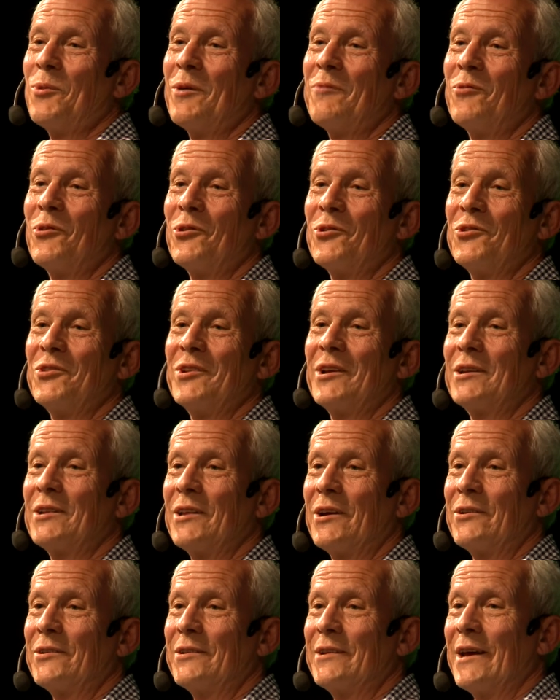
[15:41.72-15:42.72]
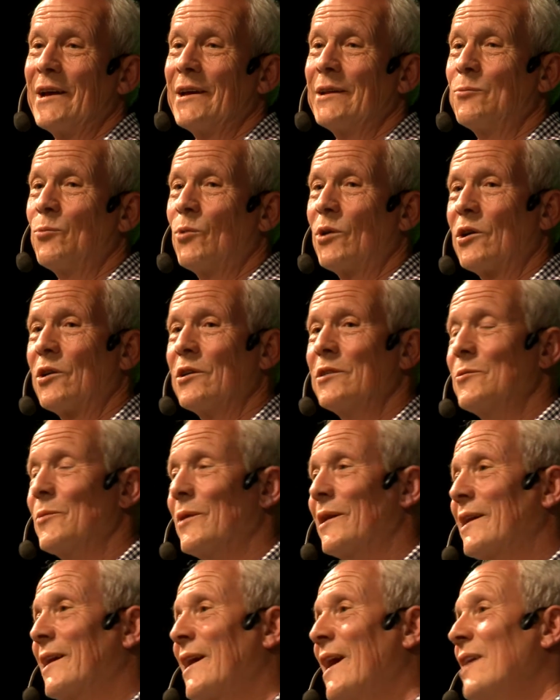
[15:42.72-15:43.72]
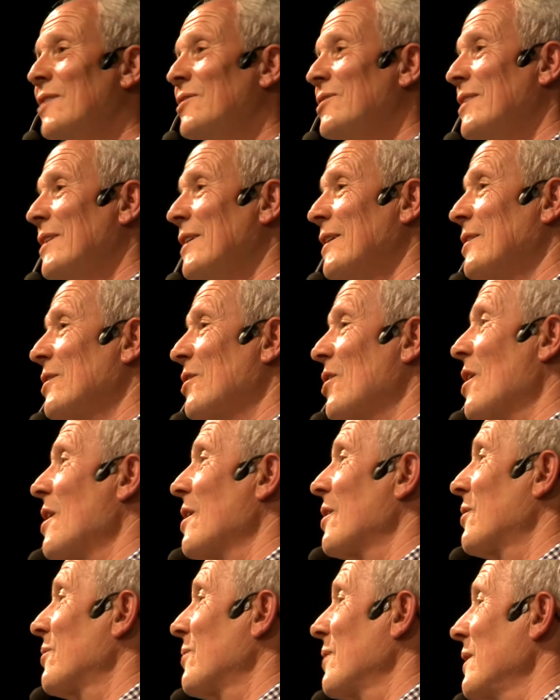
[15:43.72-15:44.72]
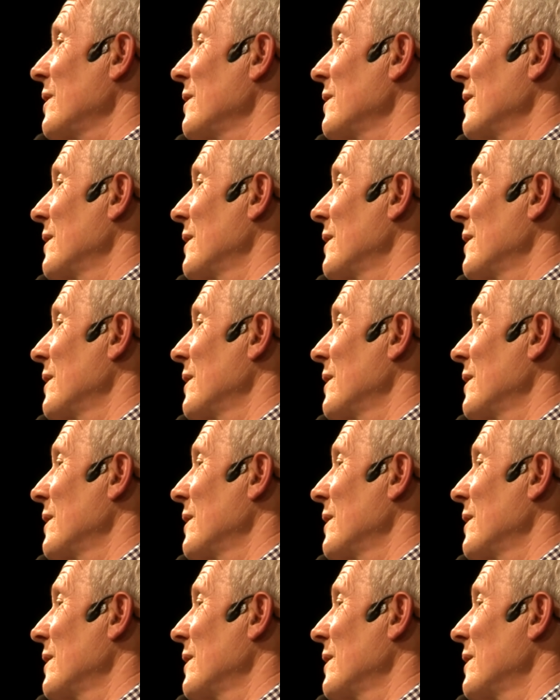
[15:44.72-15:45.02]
river is declared dead, we're going to encase it in concrete,